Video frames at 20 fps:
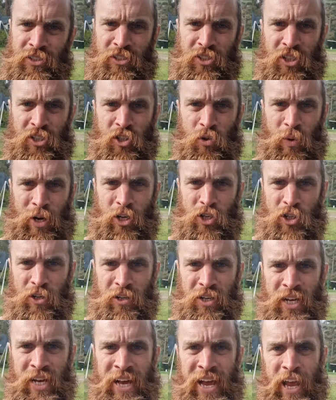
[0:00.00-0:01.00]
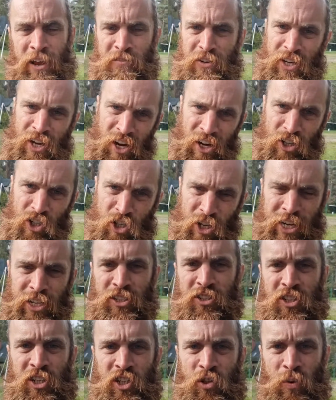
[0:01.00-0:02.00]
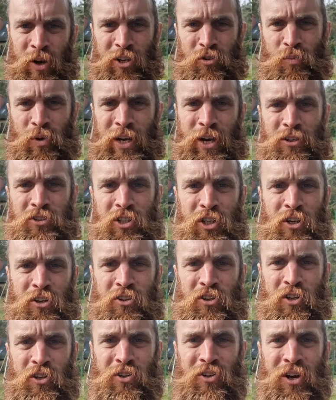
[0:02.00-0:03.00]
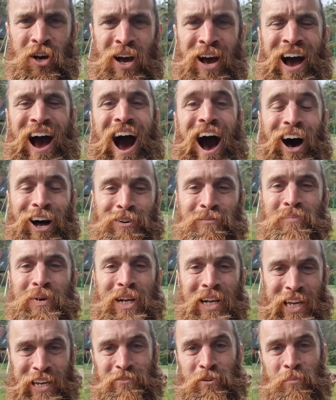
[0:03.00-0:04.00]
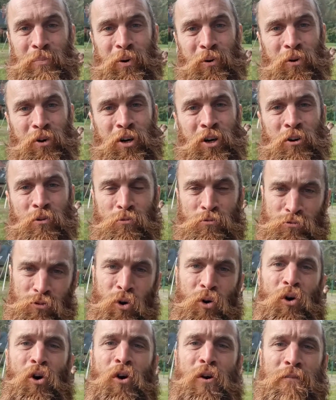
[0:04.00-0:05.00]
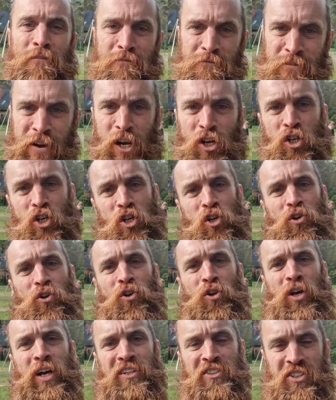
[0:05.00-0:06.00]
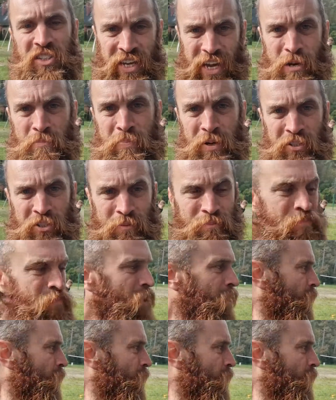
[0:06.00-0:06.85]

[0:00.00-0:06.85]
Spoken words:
the situation. If you can't change the situation, what else you can do? Unbelievable, raw, fictional escapism.